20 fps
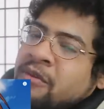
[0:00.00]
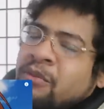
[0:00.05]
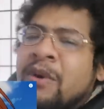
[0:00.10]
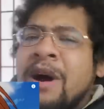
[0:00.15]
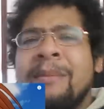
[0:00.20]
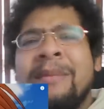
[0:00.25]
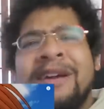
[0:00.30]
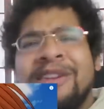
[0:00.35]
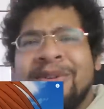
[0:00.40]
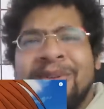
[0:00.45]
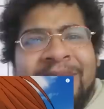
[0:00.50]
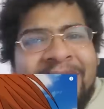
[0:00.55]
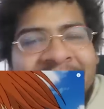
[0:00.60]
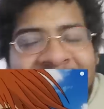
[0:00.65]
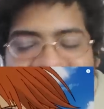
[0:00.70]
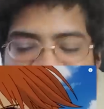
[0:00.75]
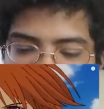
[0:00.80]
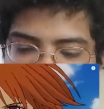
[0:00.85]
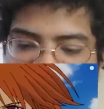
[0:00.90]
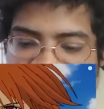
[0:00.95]
Why am I doing
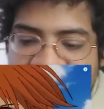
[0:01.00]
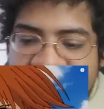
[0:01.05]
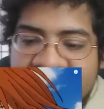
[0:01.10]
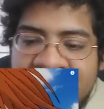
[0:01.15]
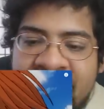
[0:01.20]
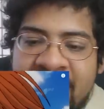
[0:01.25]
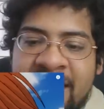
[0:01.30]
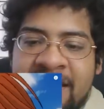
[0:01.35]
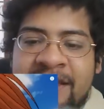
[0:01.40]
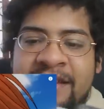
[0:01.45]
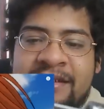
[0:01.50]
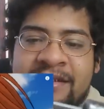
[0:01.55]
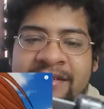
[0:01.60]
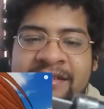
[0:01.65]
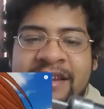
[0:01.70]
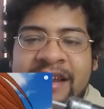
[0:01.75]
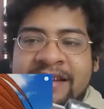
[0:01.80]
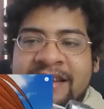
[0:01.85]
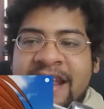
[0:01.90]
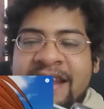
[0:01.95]
that?
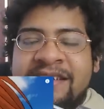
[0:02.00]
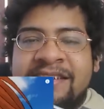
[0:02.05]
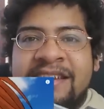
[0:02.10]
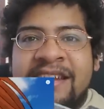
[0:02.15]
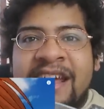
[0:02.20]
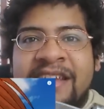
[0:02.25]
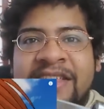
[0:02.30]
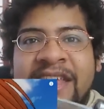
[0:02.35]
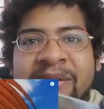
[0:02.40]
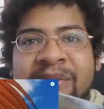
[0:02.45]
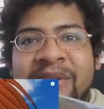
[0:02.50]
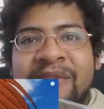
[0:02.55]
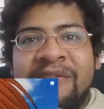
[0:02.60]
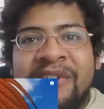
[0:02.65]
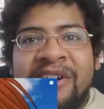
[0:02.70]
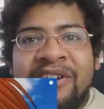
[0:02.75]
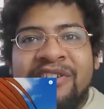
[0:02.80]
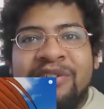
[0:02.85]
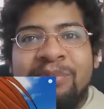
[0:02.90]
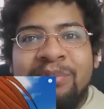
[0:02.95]
Check that shit out. That
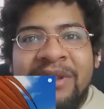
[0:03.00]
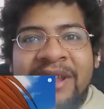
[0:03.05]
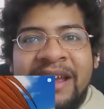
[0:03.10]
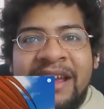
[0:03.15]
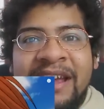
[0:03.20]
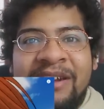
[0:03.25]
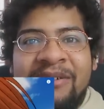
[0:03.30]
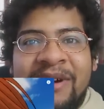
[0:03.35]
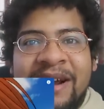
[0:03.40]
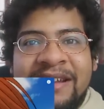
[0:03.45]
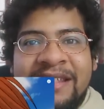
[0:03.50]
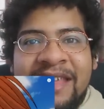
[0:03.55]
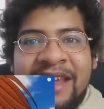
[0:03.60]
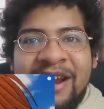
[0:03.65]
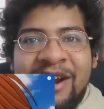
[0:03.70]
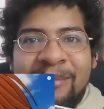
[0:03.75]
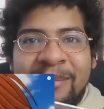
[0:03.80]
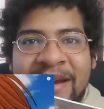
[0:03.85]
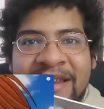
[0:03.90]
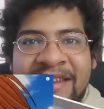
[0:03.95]
reverse blade right
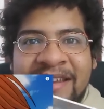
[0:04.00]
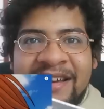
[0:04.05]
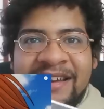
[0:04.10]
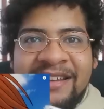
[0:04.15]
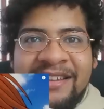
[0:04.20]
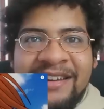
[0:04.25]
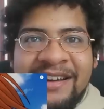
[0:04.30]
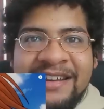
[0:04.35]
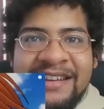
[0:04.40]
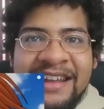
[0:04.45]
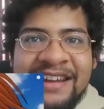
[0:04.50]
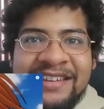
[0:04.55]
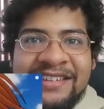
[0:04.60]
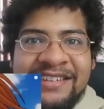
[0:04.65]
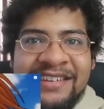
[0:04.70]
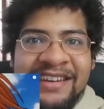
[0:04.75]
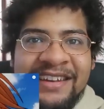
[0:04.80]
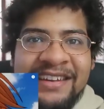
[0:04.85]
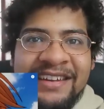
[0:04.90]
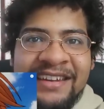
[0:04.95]
there, my nigga. Look at that
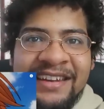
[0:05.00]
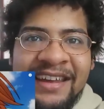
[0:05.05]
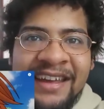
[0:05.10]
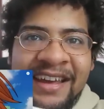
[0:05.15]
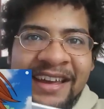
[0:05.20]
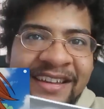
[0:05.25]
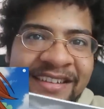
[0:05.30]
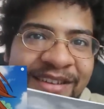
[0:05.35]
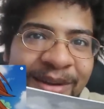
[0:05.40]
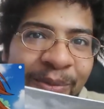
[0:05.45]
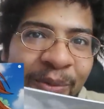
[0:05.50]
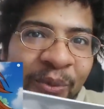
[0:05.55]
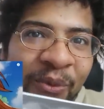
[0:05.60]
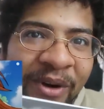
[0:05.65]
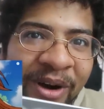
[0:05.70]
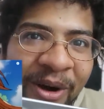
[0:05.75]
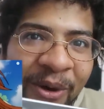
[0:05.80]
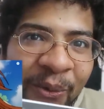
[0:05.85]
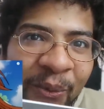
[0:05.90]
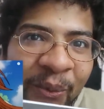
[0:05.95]
shit. Some
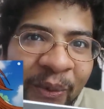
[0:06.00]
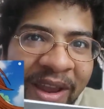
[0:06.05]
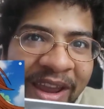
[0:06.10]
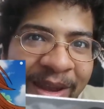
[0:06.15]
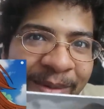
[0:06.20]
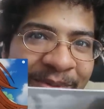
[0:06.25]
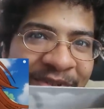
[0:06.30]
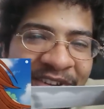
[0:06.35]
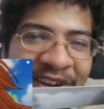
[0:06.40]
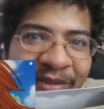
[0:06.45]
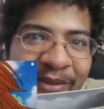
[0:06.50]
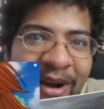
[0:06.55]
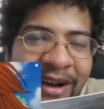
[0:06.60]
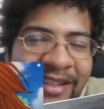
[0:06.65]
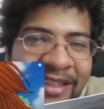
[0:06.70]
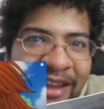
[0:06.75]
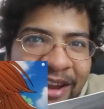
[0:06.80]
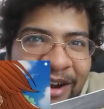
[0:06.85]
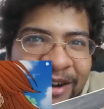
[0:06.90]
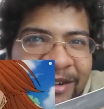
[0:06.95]
real weeb shit
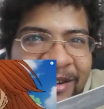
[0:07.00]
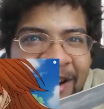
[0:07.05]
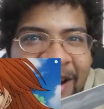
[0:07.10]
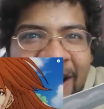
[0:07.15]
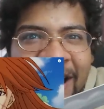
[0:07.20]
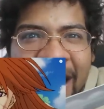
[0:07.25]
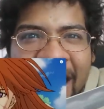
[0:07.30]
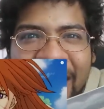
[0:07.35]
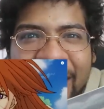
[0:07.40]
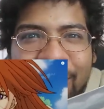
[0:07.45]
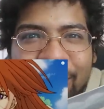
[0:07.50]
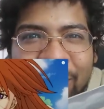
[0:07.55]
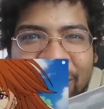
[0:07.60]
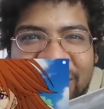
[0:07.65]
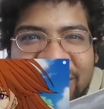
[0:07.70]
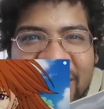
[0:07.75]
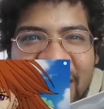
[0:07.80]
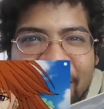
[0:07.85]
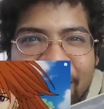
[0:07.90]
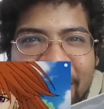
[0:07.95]
right there. I could
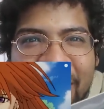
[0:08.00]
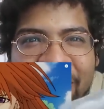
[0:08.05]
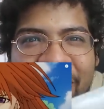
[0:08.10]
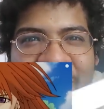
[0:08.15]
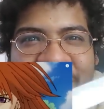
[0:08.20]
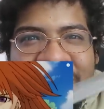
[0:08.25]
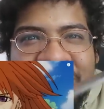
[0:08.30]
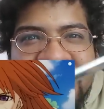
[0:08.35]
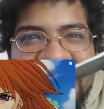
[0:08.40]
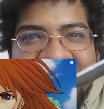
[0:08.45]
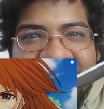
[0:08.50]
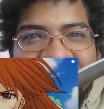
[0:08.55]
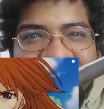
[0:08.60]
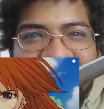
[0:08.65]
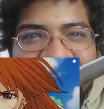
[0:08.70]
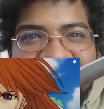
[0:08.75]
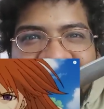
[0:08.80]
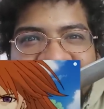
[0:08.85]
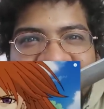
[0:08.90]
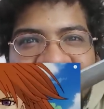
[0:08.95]
project my virginity
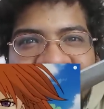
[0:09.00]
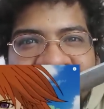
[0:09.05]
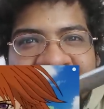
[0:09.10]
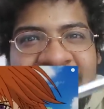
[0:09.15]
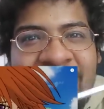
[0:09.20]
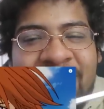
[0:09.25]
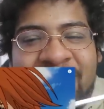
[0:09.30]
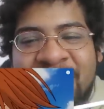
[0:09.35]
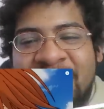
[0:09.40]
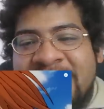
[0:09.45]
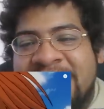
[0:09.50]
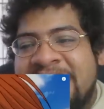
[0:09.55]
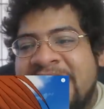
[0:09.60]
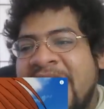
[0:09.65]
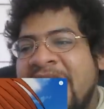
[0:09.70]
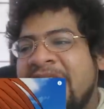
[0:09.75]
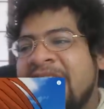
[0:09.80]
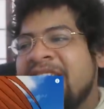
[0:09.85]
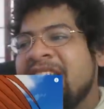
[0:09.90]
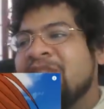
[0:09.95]
for Jesus for
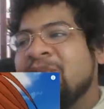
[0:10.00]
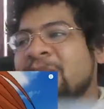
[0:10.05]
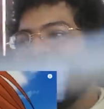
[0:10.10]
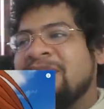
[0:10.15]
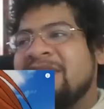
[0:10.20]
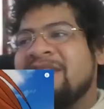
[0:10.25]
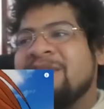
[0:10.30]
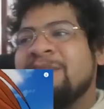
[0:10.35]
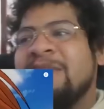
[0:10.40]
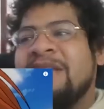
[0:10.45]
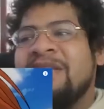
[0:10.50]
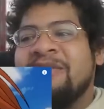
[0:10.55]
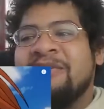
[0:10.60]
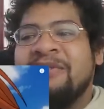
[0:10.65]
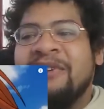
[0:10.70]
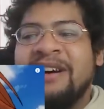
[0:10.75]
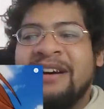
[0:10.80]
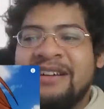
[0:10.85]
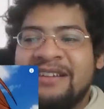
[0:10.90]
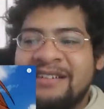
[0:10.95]
days with this
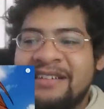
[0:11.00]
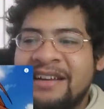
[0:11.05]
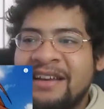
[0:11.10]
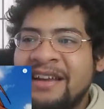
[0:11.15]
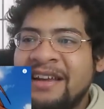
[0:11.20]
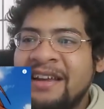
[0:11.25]
motherfucker.